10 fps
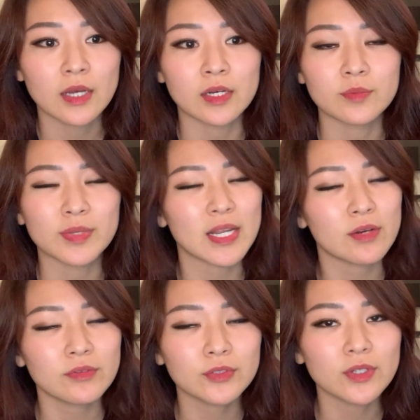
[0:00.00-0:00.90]
But
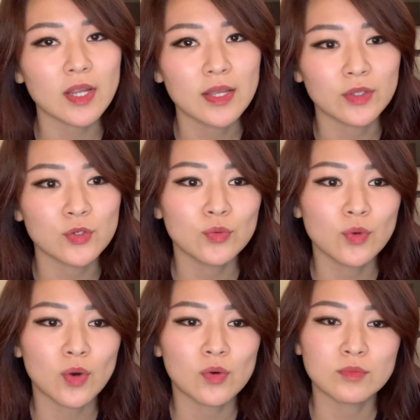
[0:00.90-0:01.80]
however, new
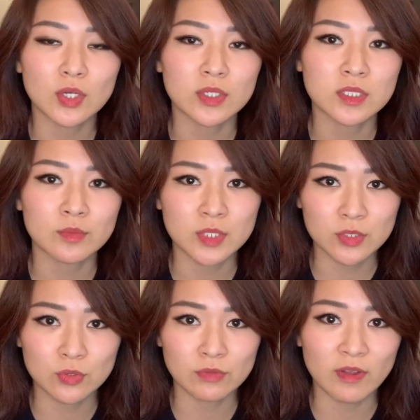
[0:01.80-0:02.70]
homes are
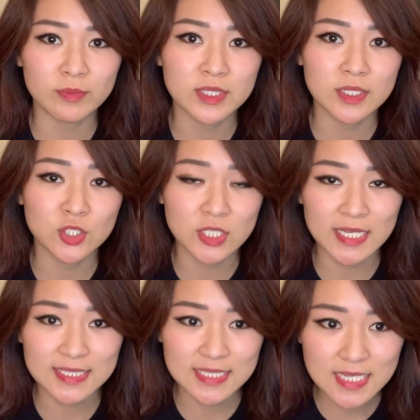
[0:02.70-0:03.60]
subject to 5%
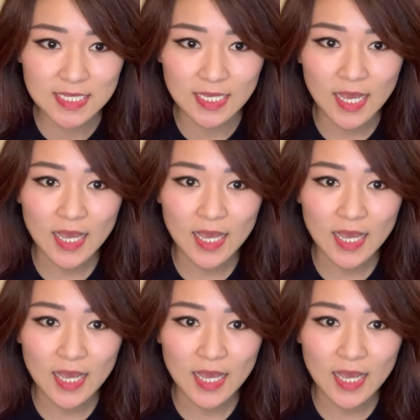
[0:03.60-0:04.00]
GST.